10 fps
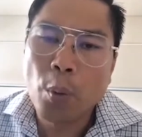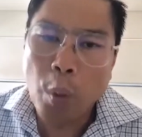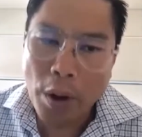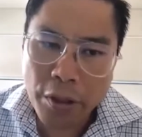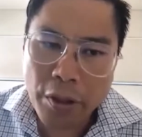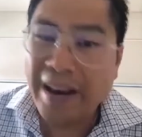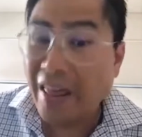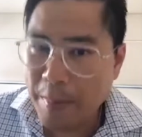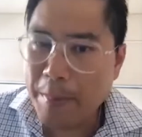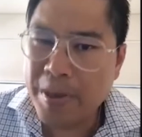with
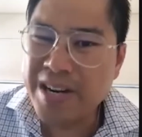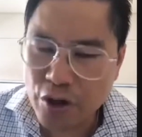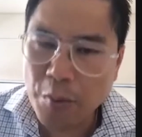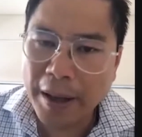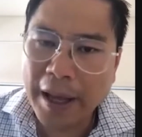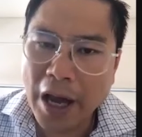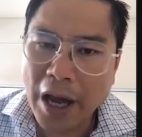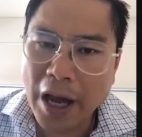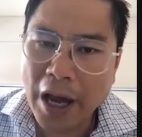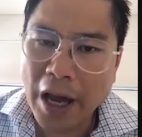another potential
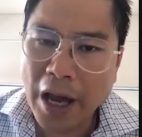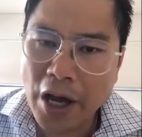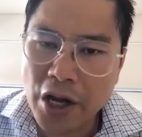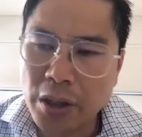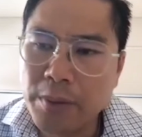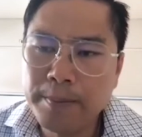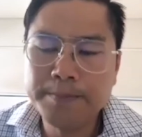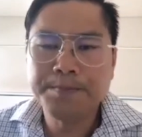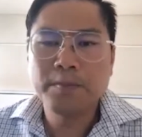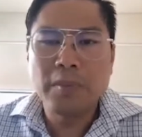medication
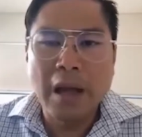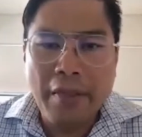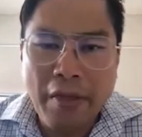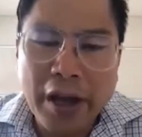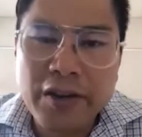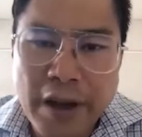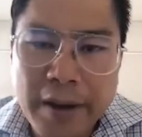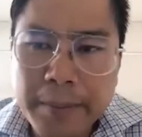that they're going to take.